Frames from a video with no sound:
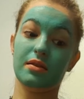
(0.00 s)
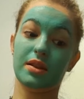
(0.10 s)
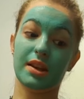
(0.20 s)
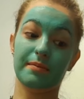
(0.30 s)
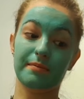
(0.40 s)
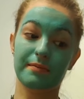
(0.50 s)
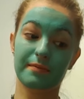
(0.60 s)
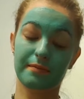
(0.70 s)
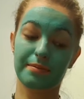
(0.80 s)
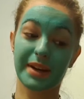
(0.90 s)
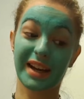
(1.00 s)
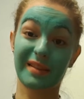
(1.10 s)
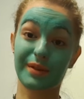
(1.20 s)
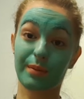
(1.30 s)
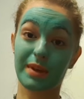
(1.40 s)
that by
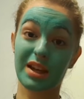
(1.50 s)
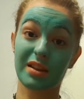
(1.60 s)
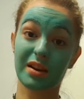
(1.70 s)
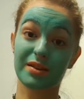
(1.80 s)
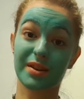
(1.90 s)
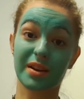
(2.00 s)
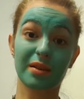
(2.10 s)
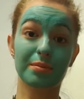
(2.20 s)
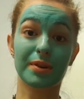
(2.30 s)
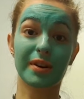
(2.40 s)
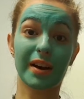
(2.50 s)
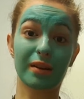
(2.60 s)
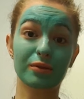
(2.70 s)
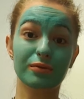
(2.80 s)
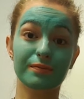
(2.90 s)
having me there to help her out